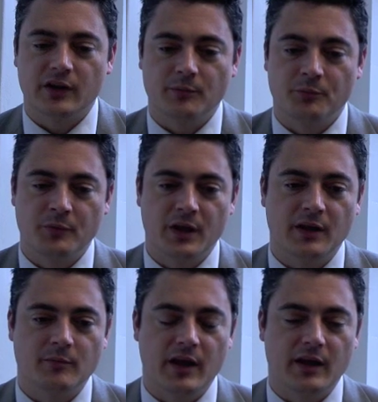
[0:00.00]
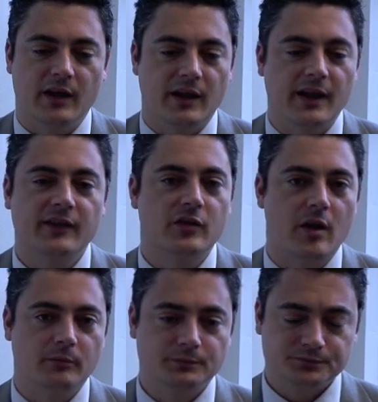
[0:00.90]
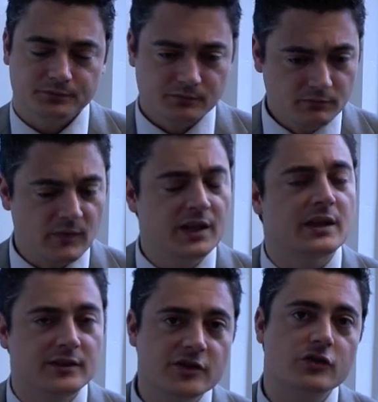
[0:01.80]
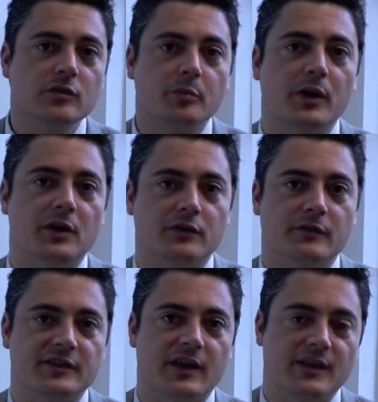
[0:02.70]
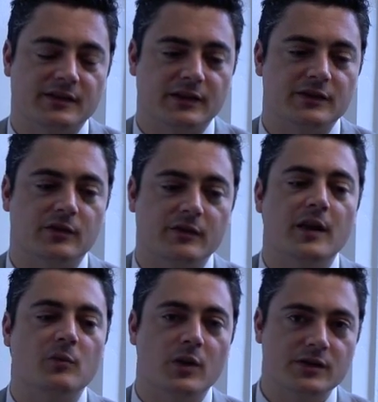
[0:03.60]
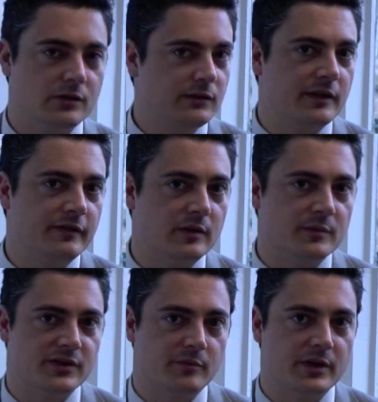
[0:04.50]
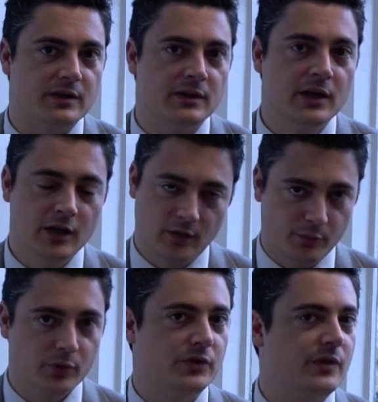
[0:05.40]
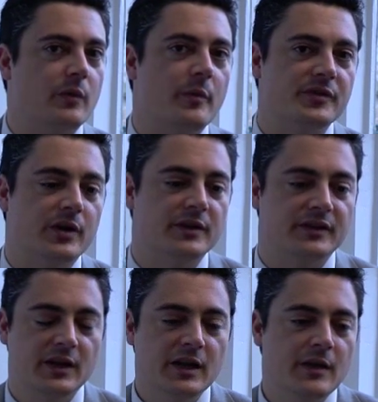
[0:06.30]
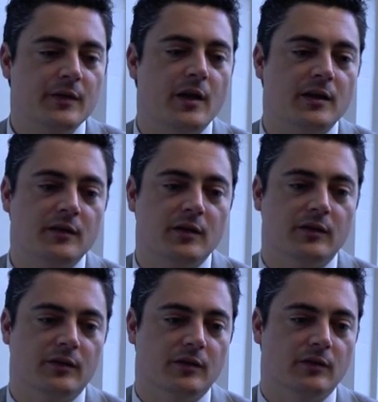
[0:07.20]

an additional part of the task is to then, once all the films have been put on the website, then